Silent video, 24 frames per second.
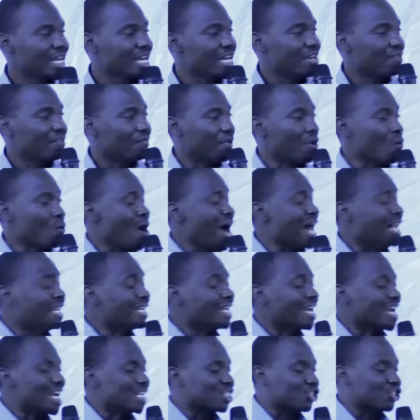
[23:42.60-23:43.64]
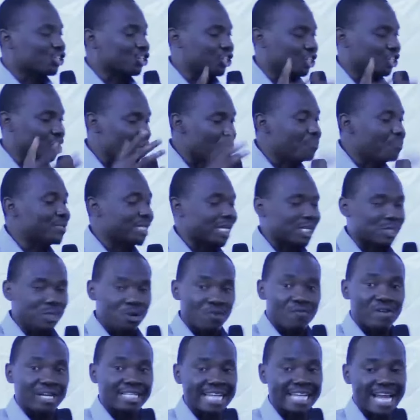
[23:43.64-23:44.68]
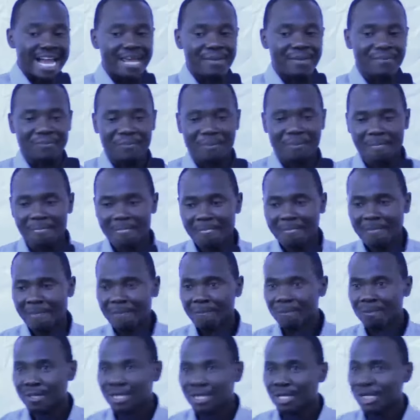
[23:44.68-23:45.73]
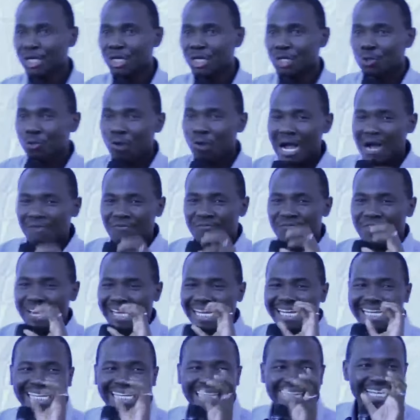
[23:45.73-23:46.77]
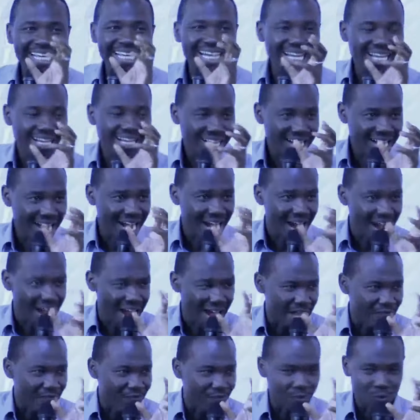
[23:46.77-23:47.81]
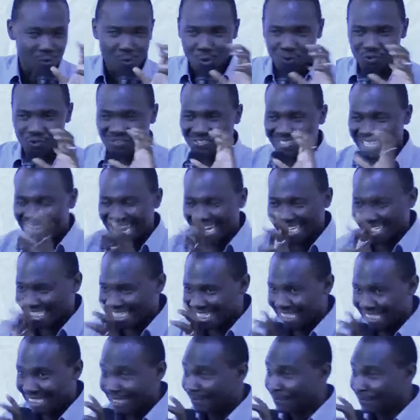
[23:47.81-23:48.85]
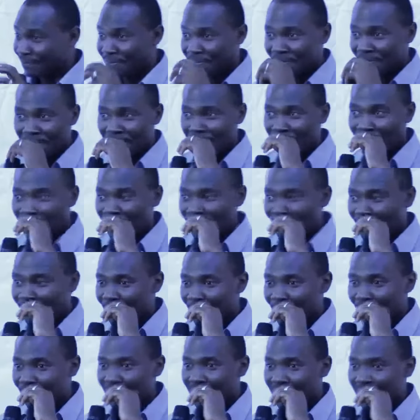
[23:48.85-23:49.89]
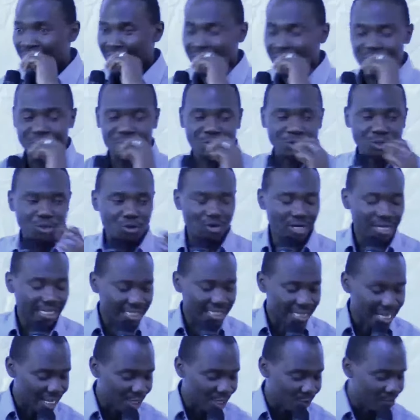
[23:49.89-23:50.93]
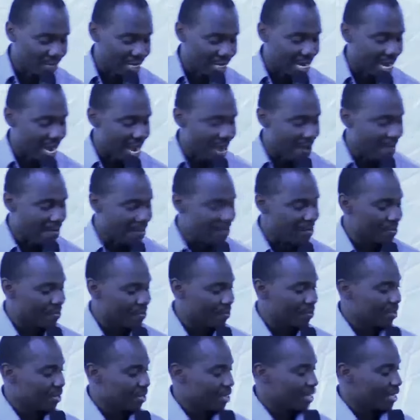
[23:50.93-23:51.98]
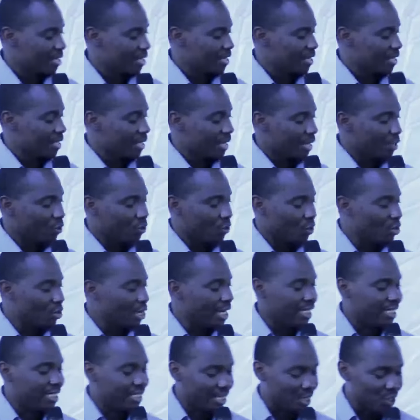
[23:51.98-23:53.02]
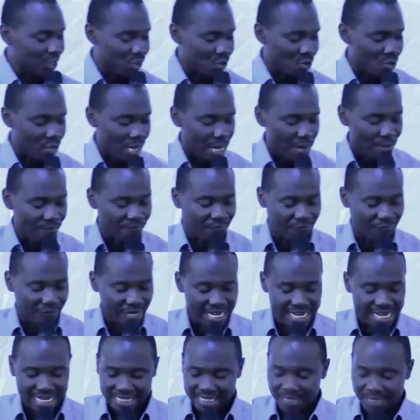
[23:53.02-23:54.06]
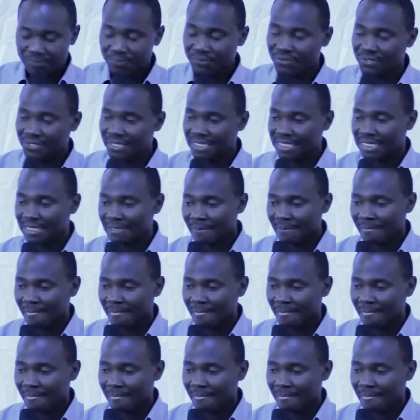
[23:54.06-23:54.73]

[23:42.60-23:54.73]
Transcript: The world has shaped us over time to have very clear eye view or sight. And so knowledge has become, knowledge is on our fingertips.